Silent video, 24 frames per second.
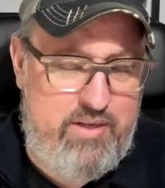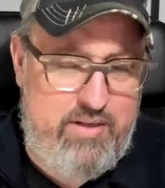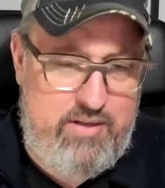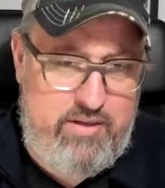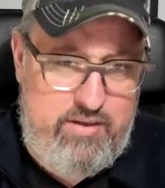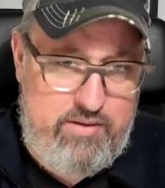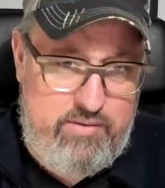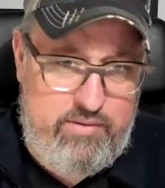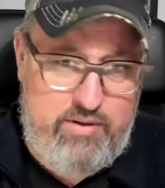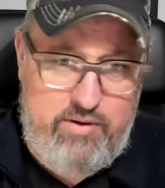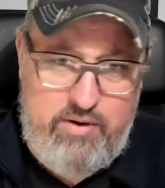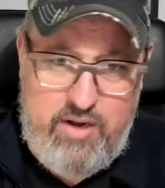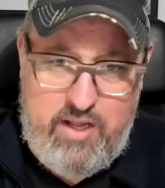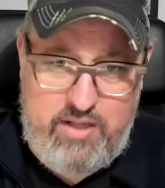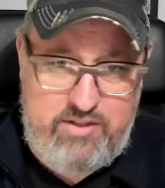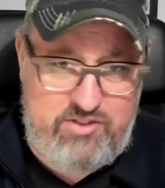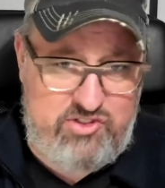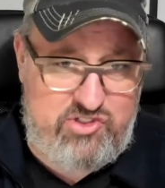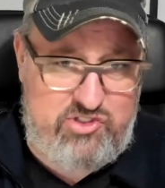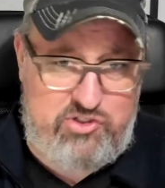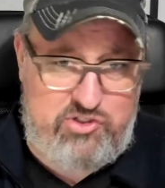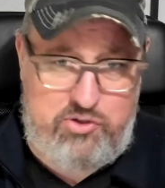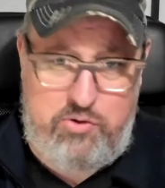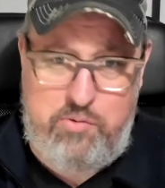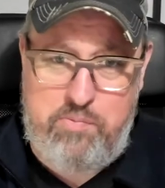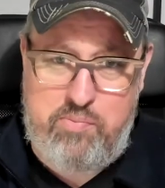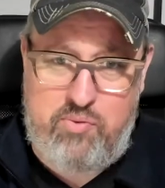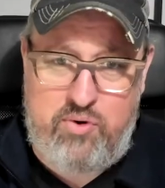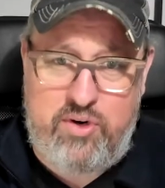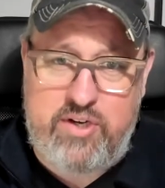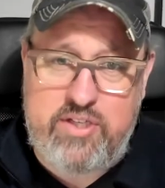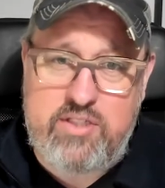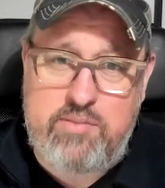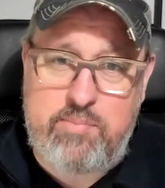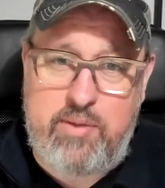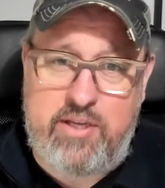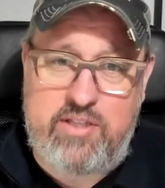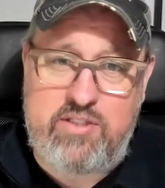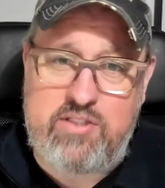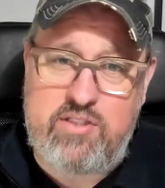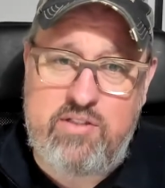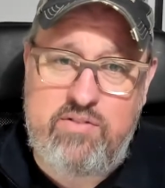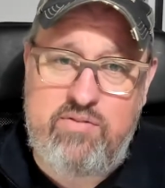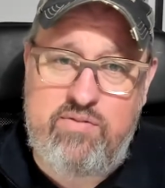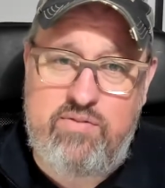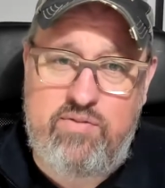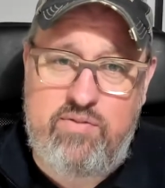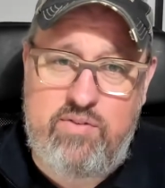And, they're not super expensive